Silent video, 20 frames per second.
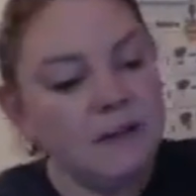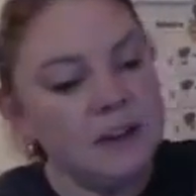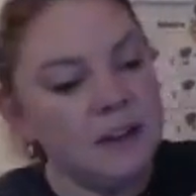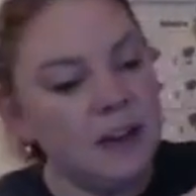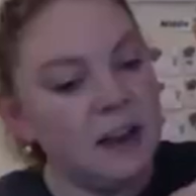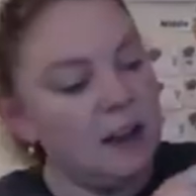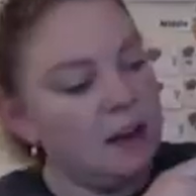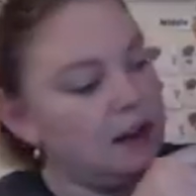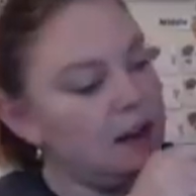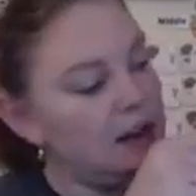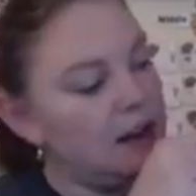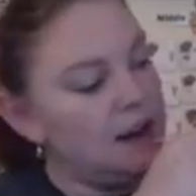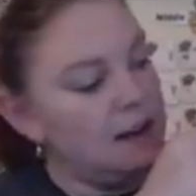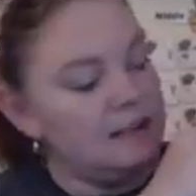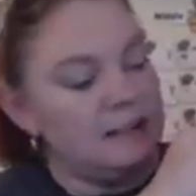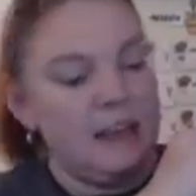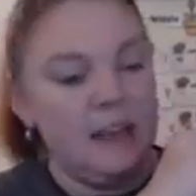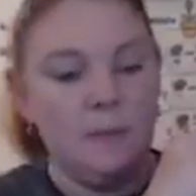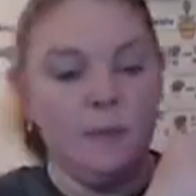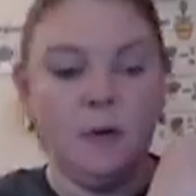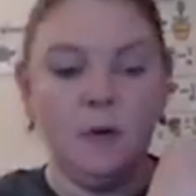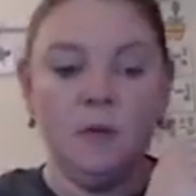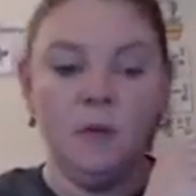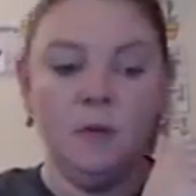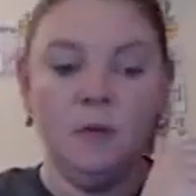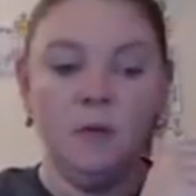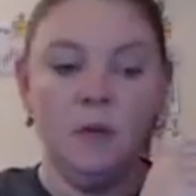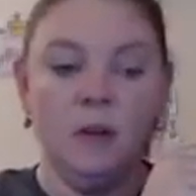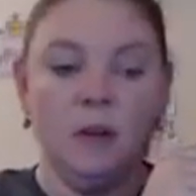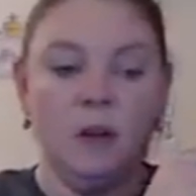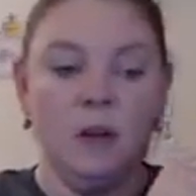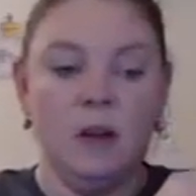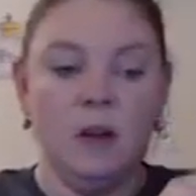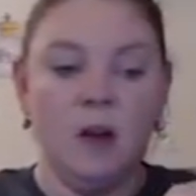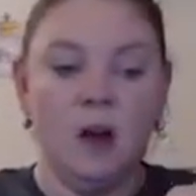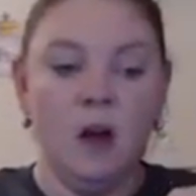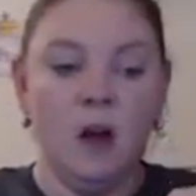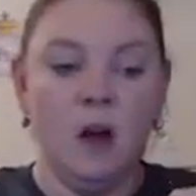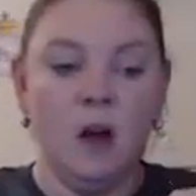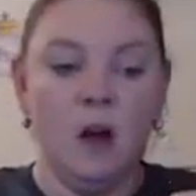done an example
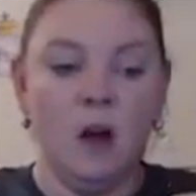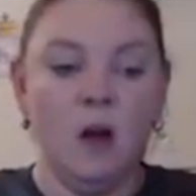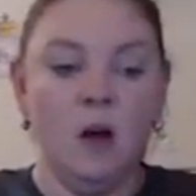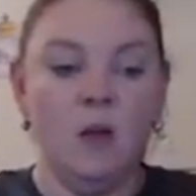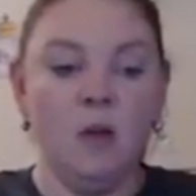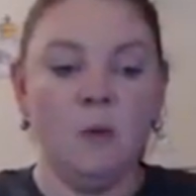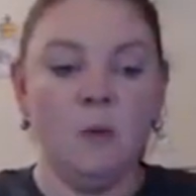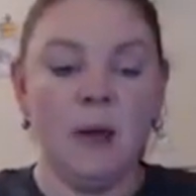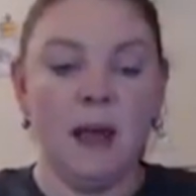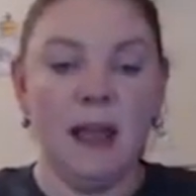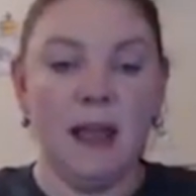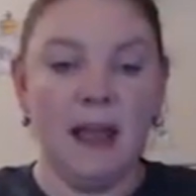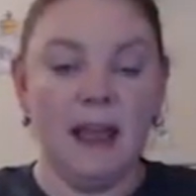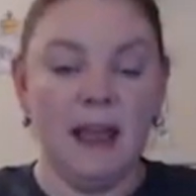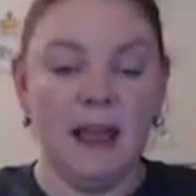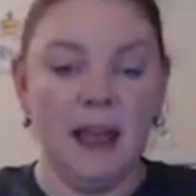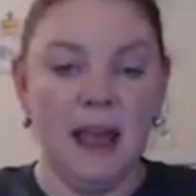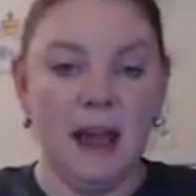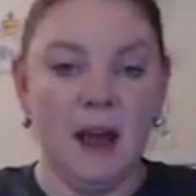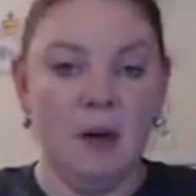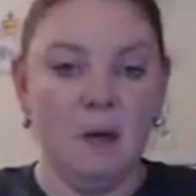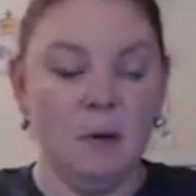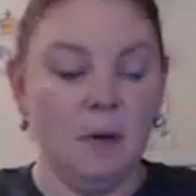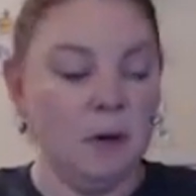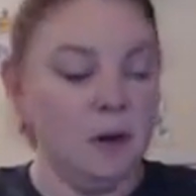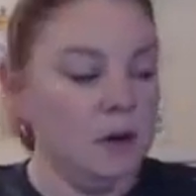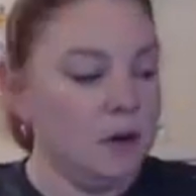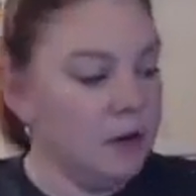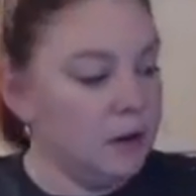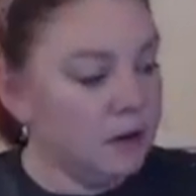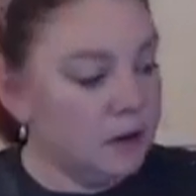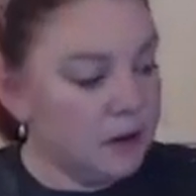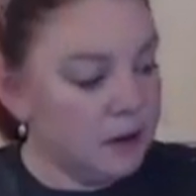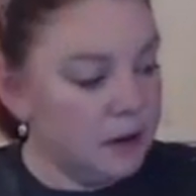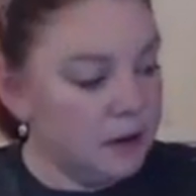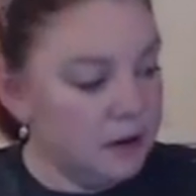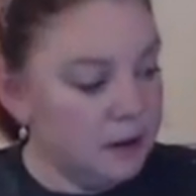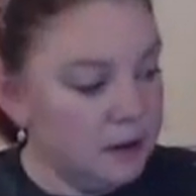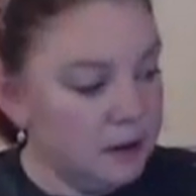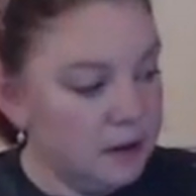all the way how it would look.
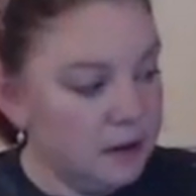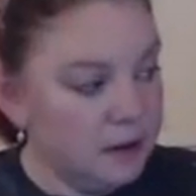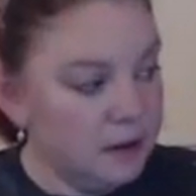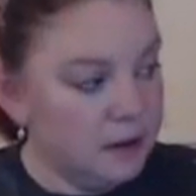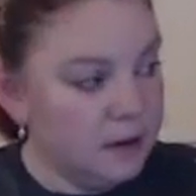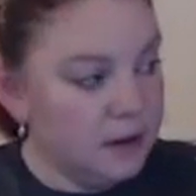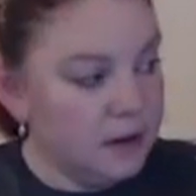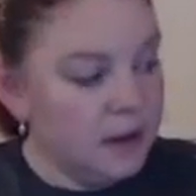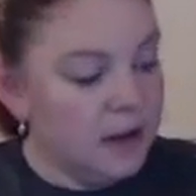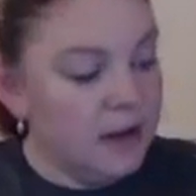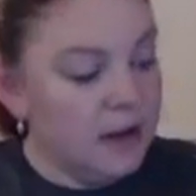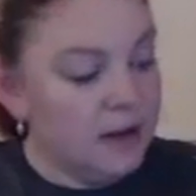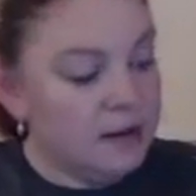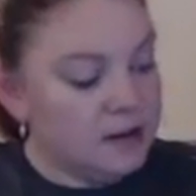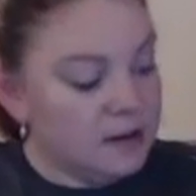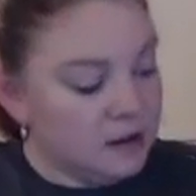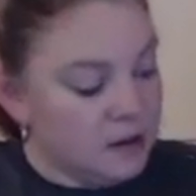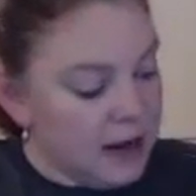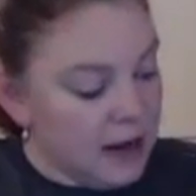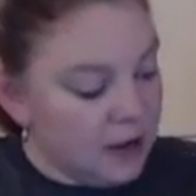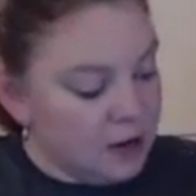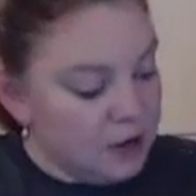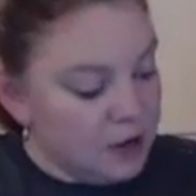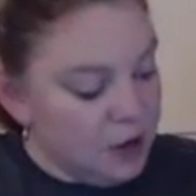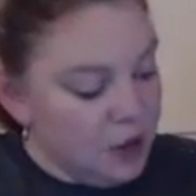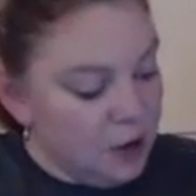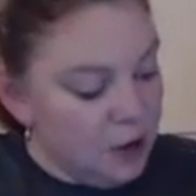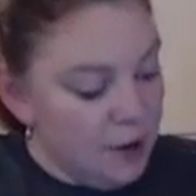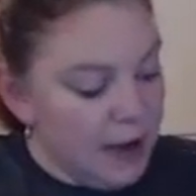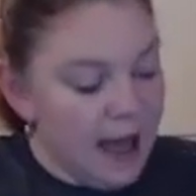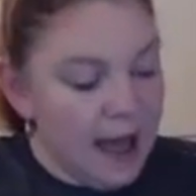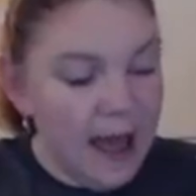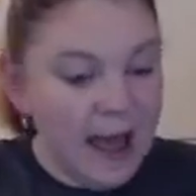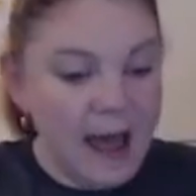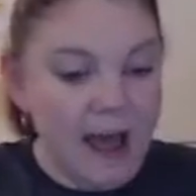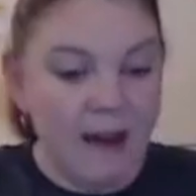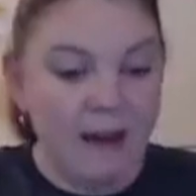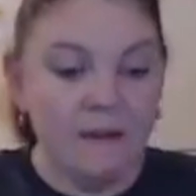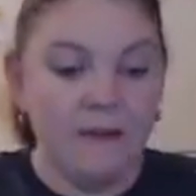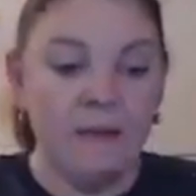So now you
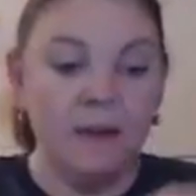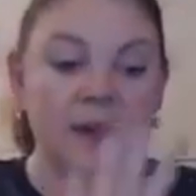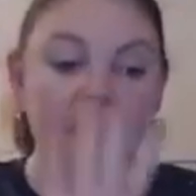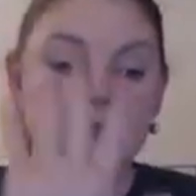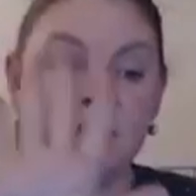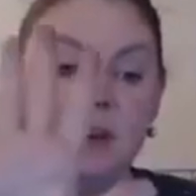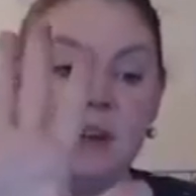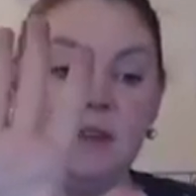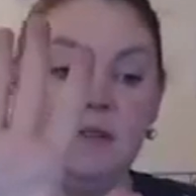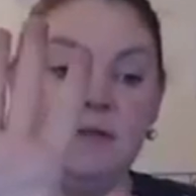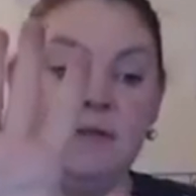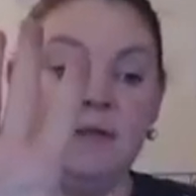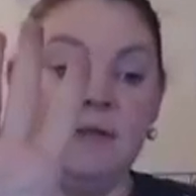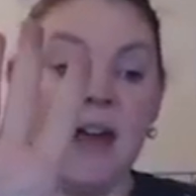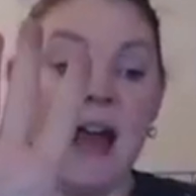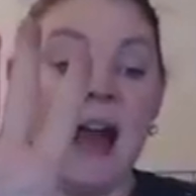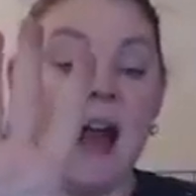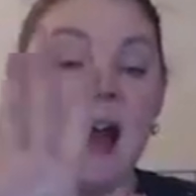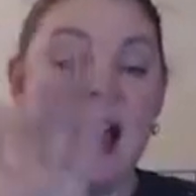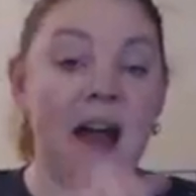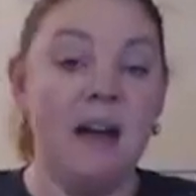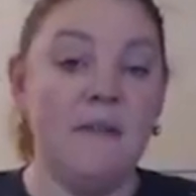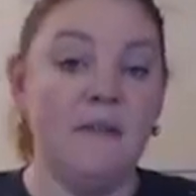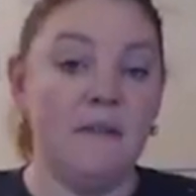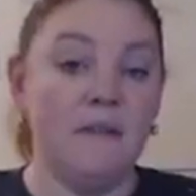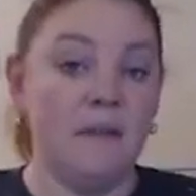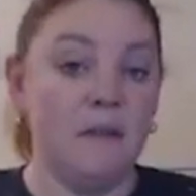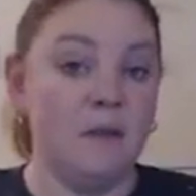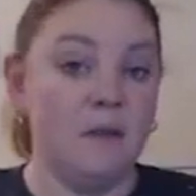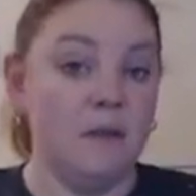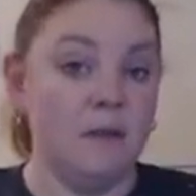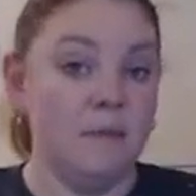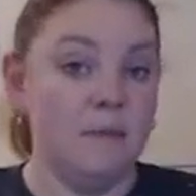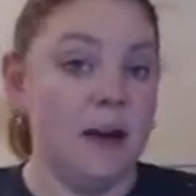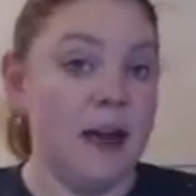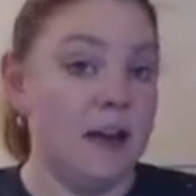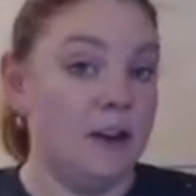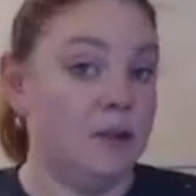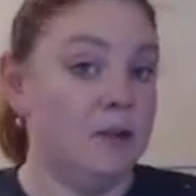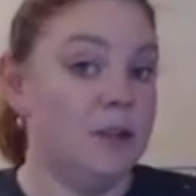have to do 5
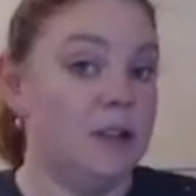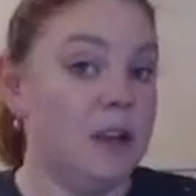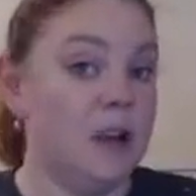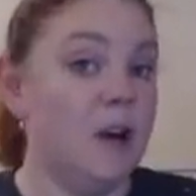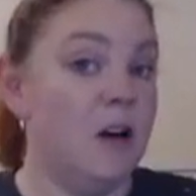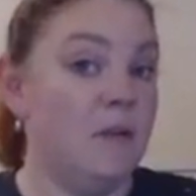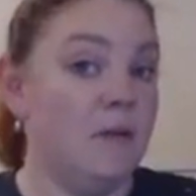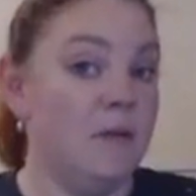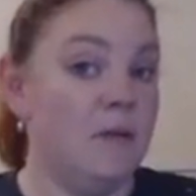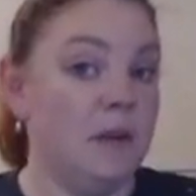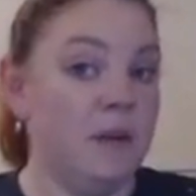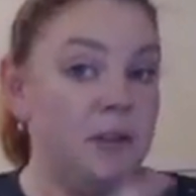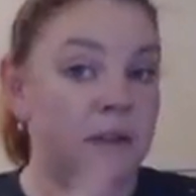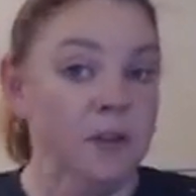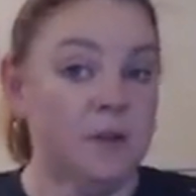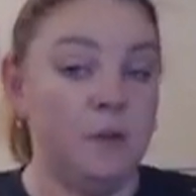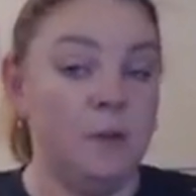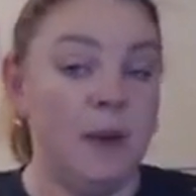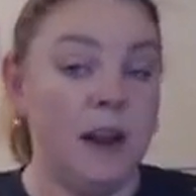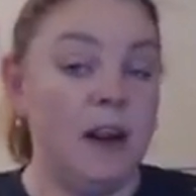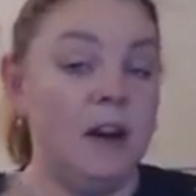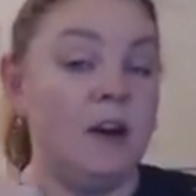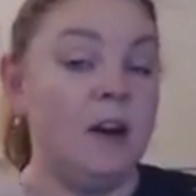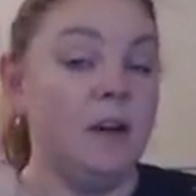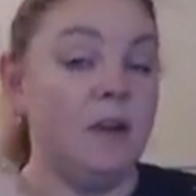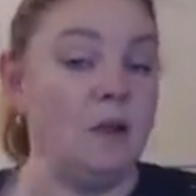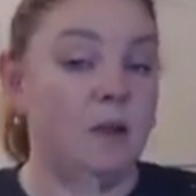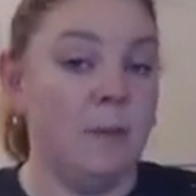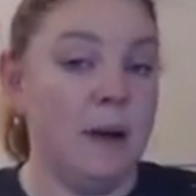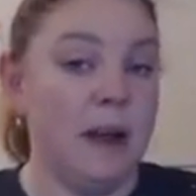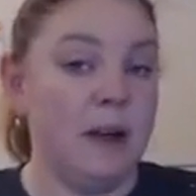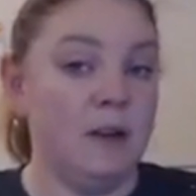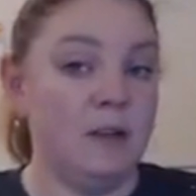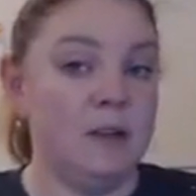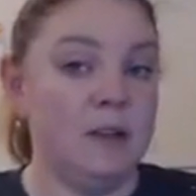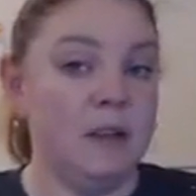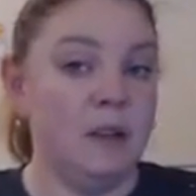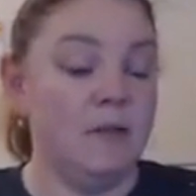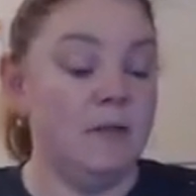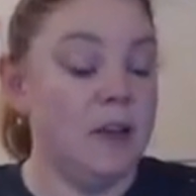by yourself with your parent or by
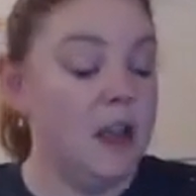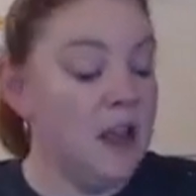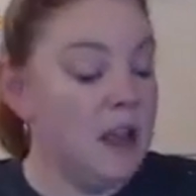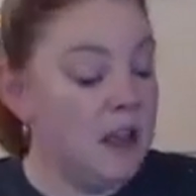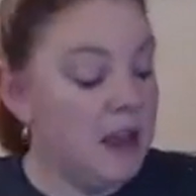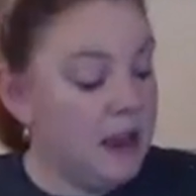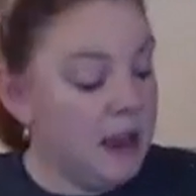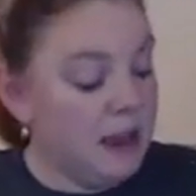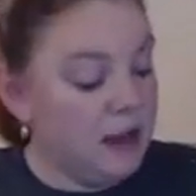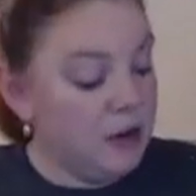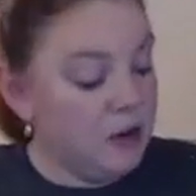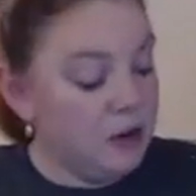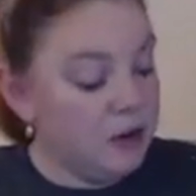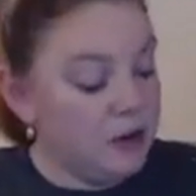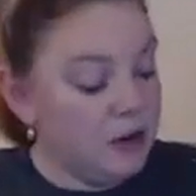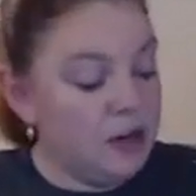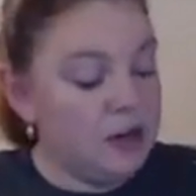yourself, and you're going to